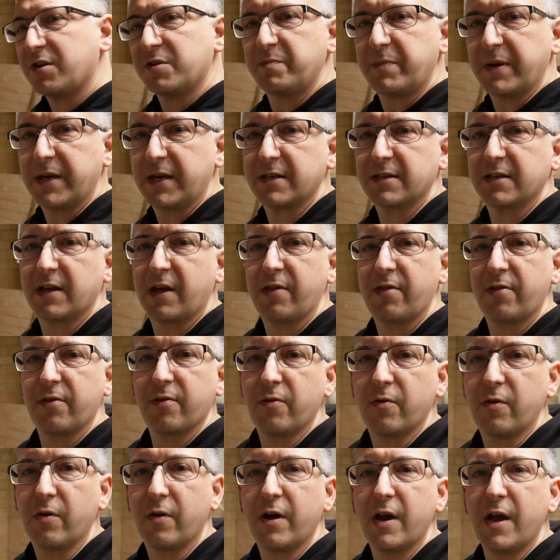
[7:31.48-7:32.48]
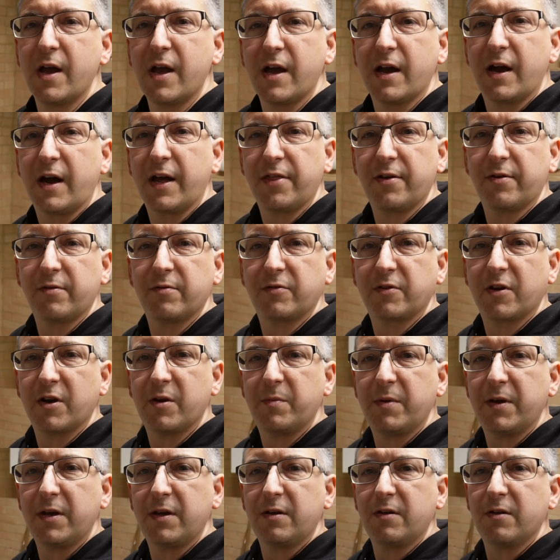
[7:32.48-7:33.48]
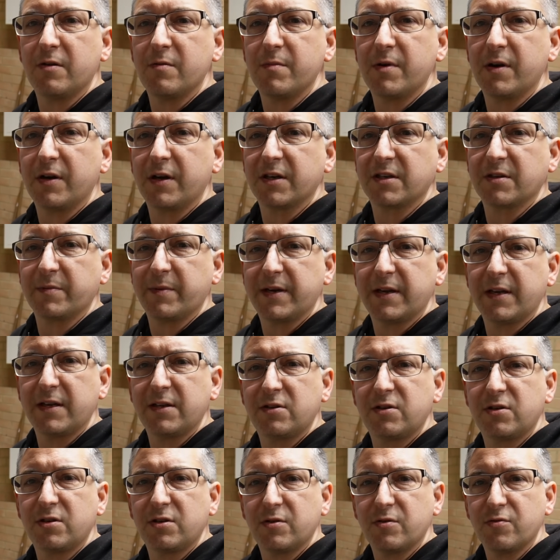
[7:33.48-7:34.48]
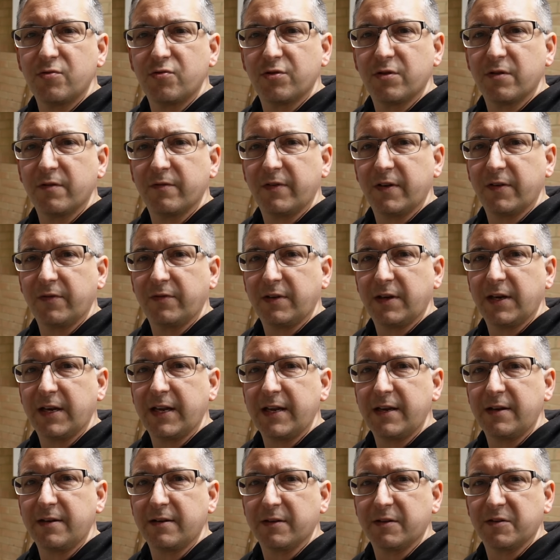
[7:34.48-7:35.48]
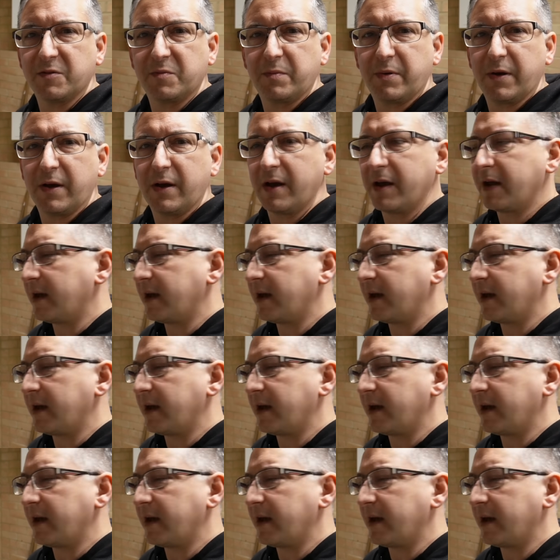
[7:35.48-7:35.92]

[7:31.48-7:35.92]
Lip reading: as big as I thought. I thought it was going to be humongous. I mean, it is 250 liters, but